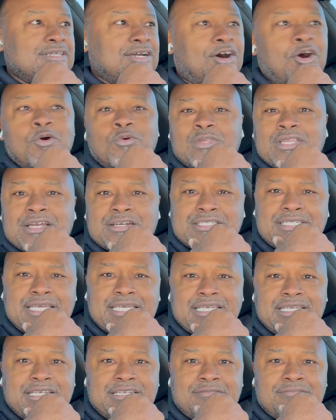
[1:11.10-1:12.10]
on their
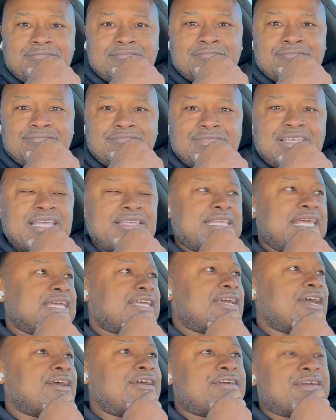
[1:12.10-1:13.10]
team that they
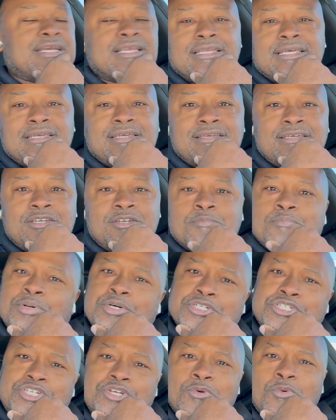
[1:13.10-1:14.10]
currently
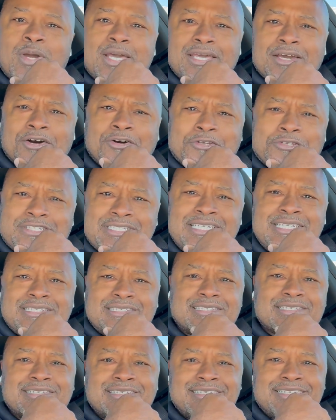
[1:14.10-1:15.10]
pushed away all
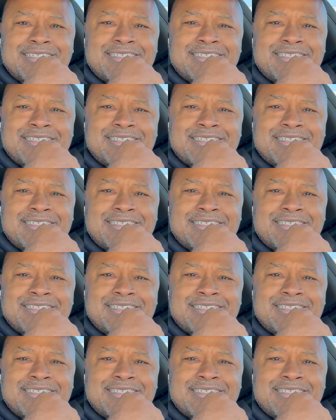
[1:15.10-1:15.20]
season.